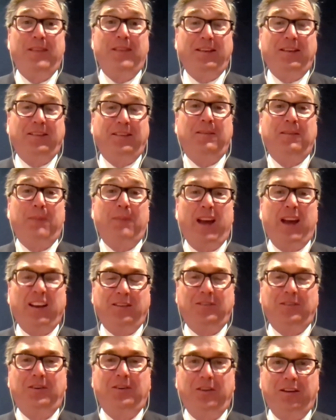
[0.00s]
This is about
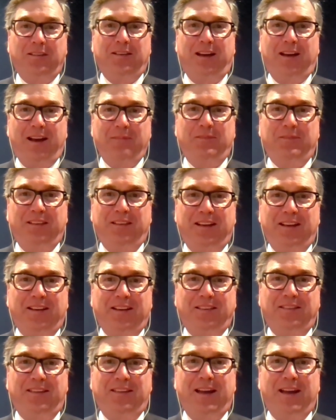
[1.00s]
as good a time to take
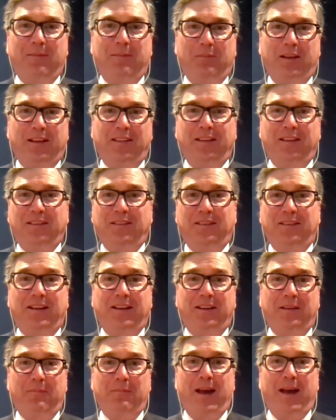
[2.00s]
a step like this as I
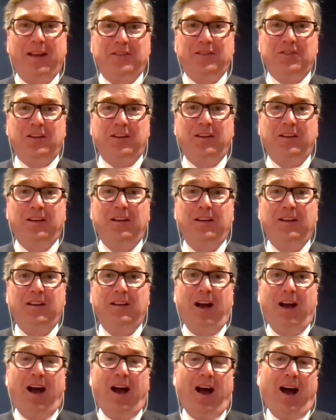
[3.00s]
could imagine,
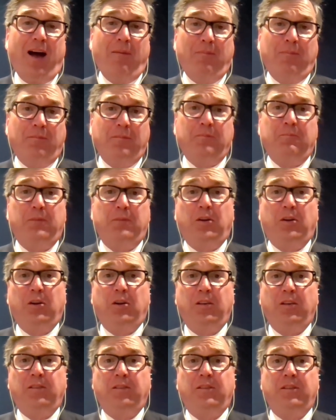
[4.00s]

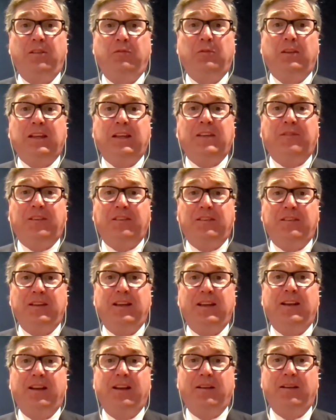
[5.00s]
because the relief is
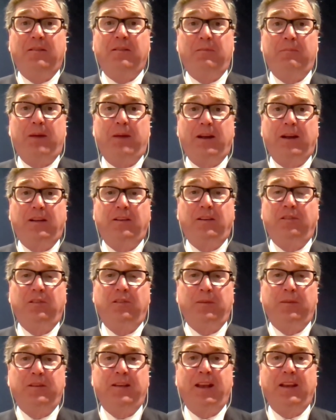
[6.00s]
needed by
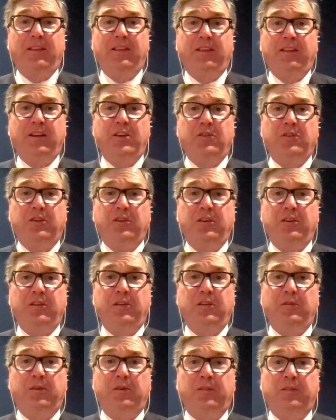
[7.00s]
consumers. Anything you can
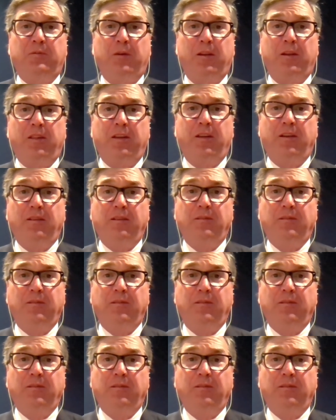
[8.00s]
do is worth it.